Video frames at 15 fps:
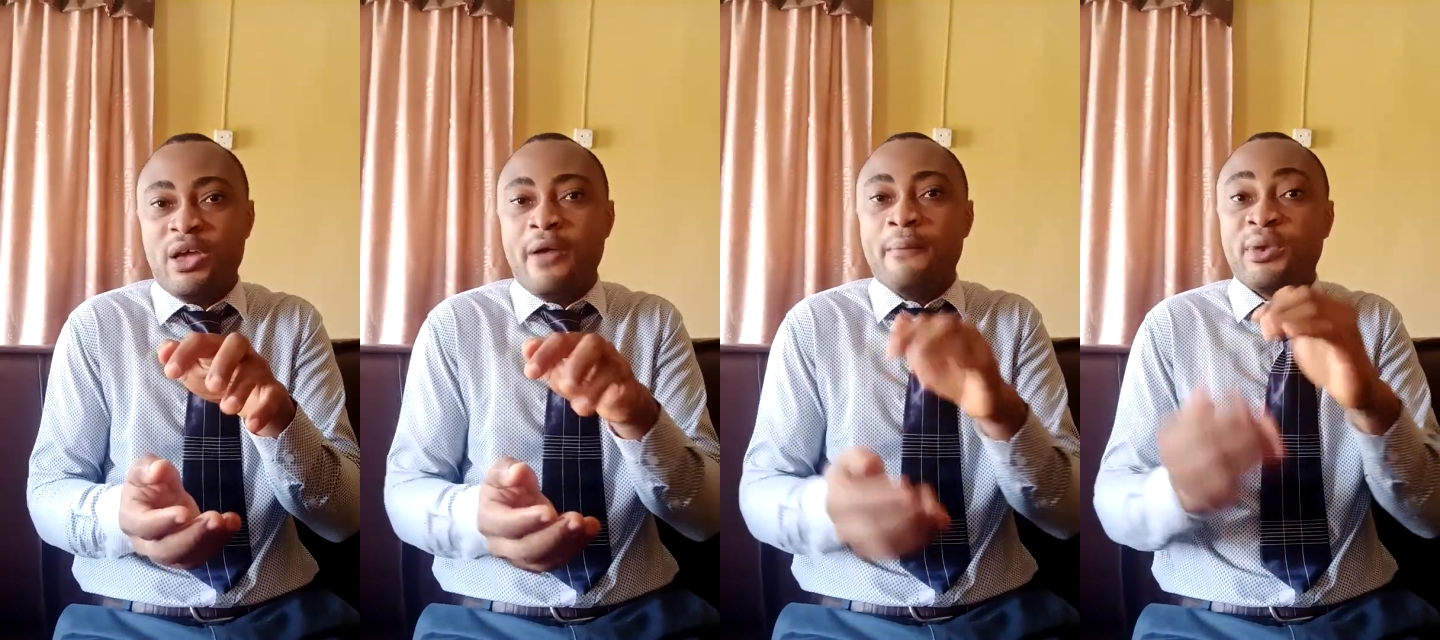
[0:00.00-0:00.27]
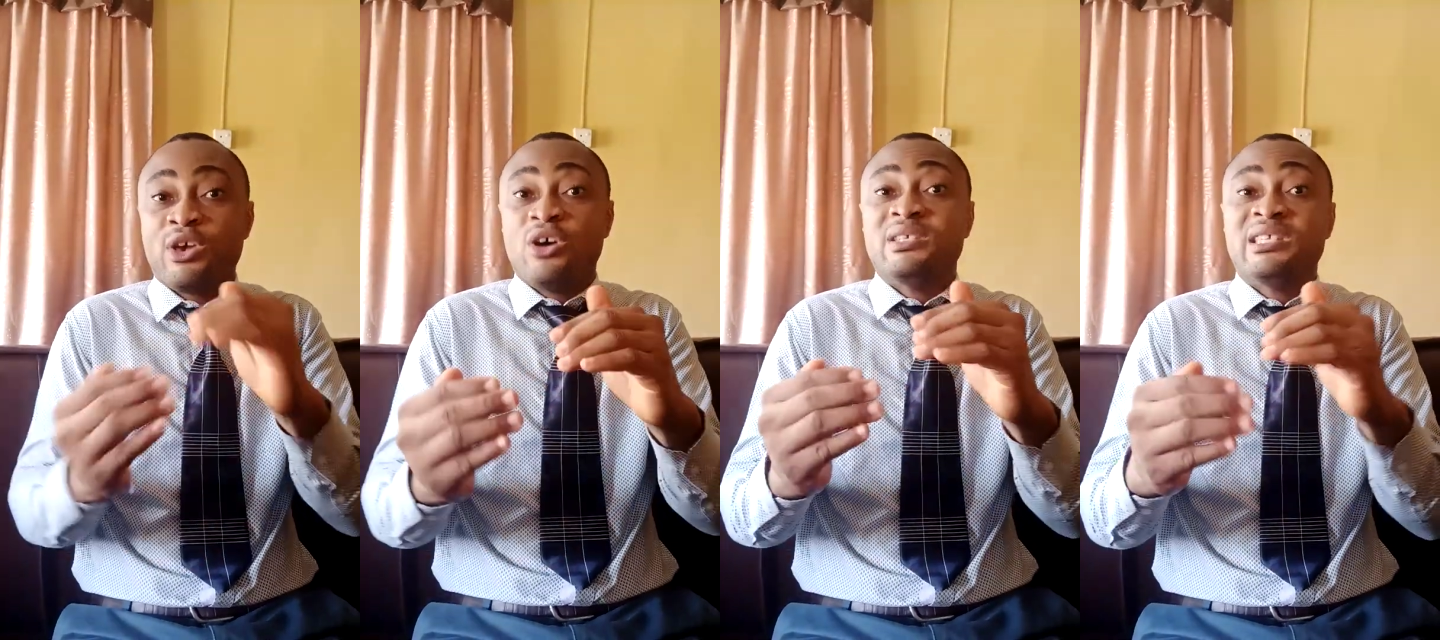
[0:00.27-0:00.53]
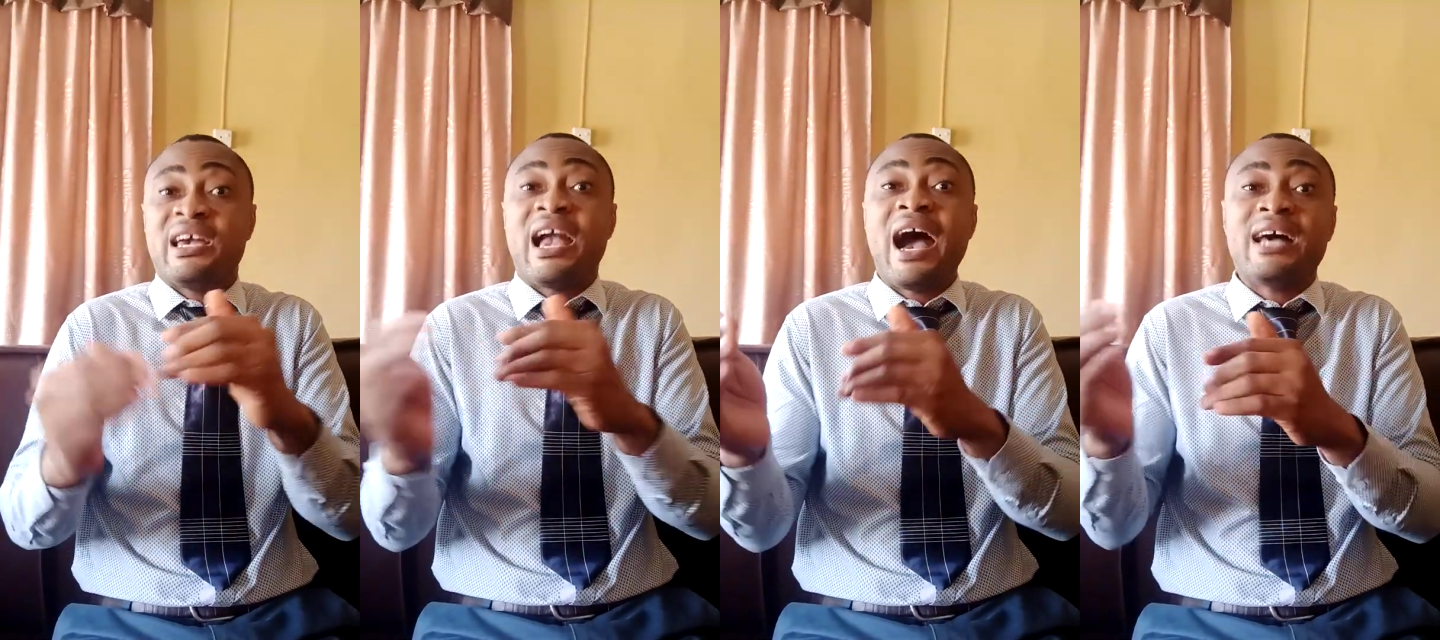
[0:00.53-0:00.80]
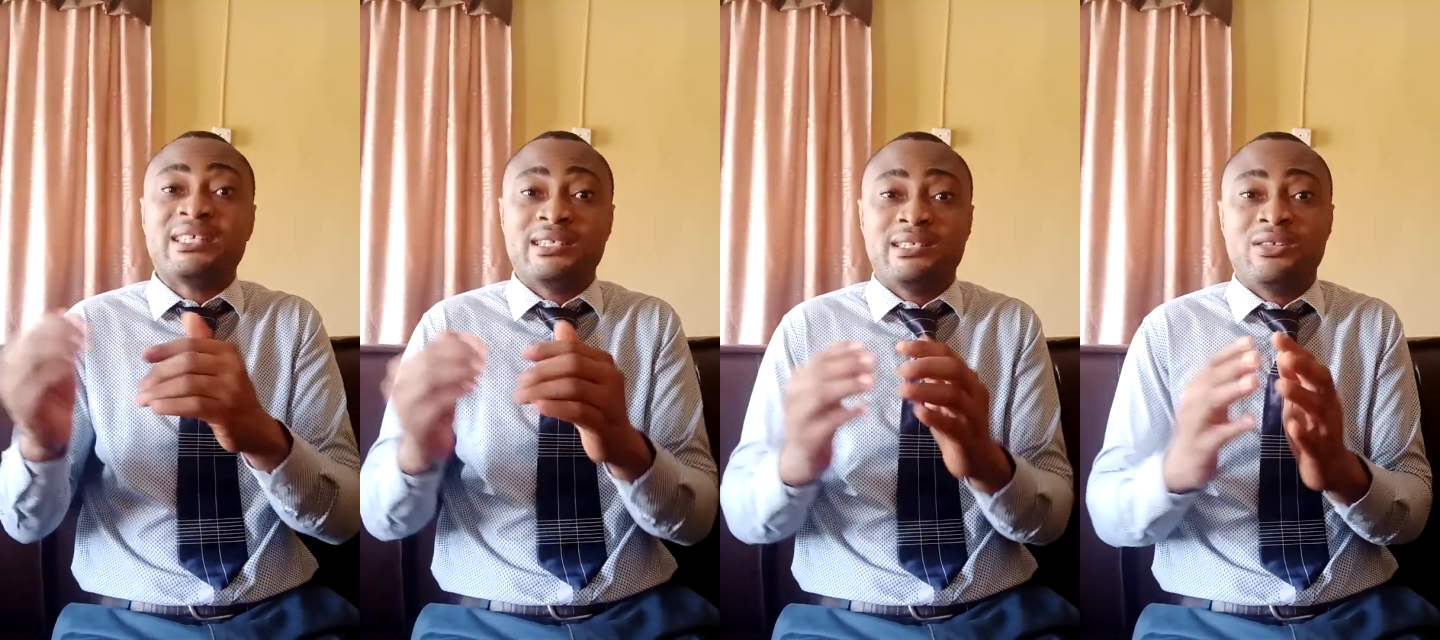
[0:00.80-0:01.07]
because the
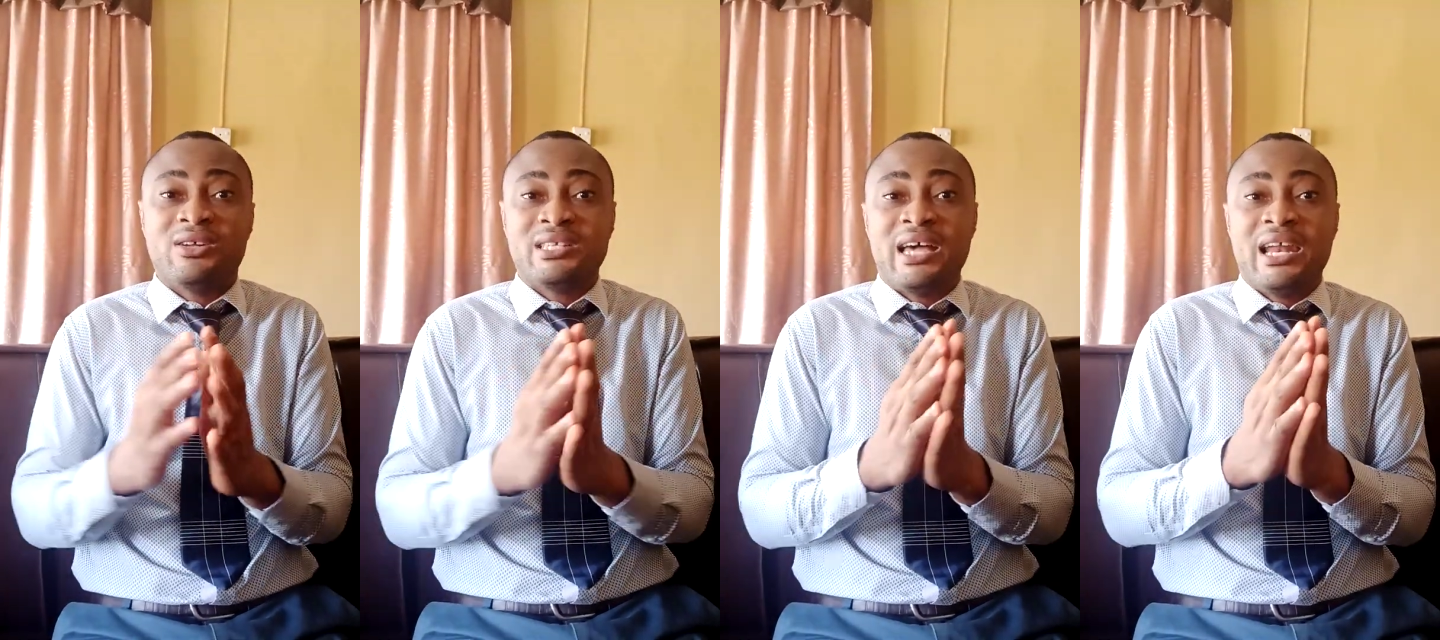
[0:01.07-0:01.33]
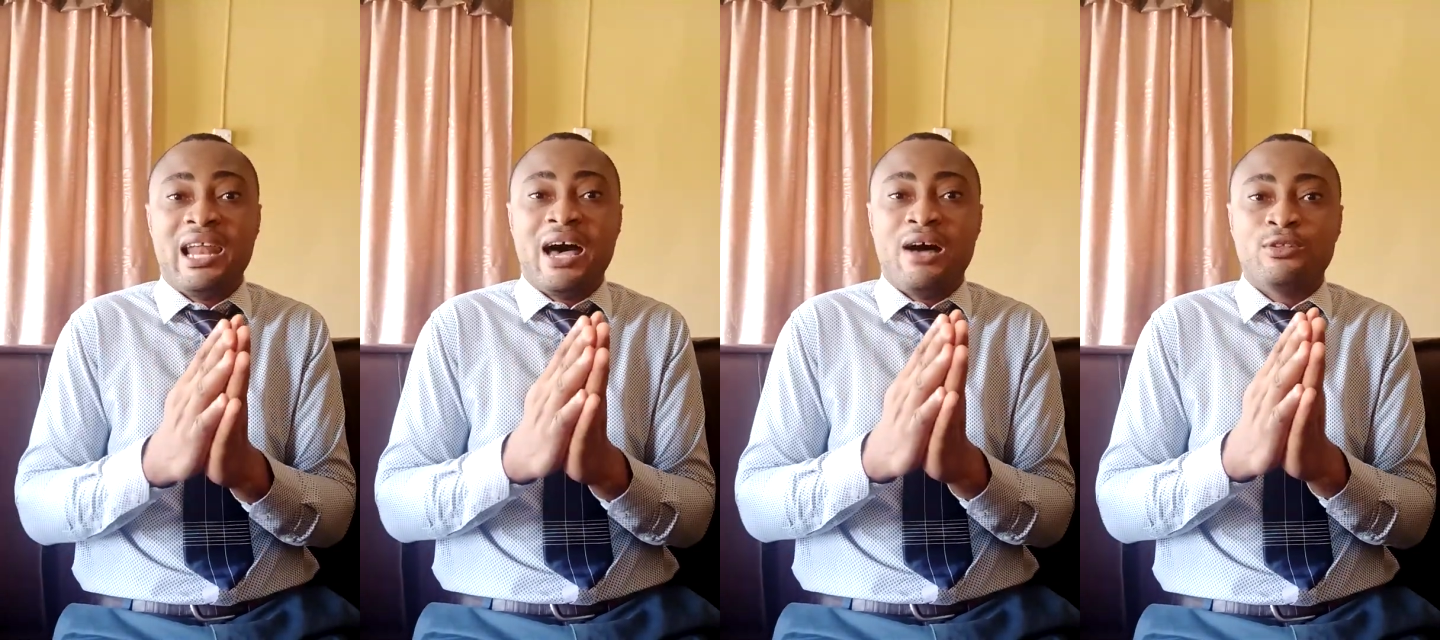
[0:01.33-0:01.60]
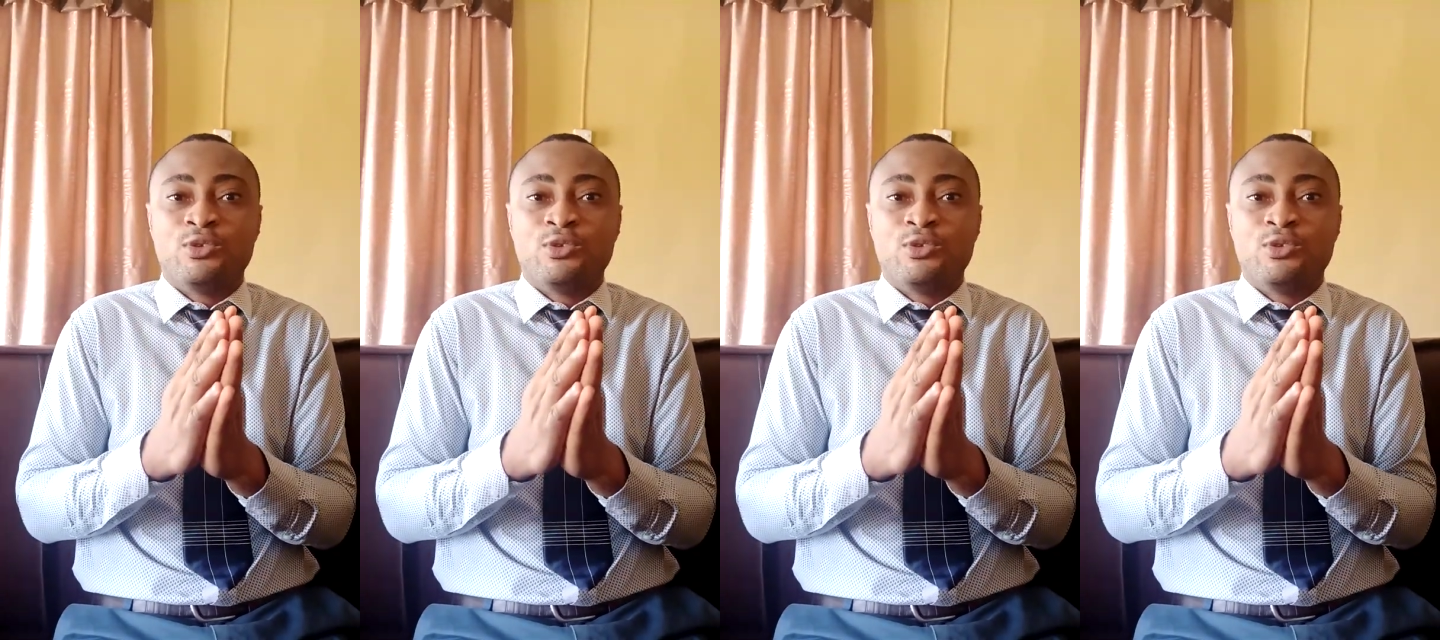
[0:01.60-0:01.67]
gas is not allowed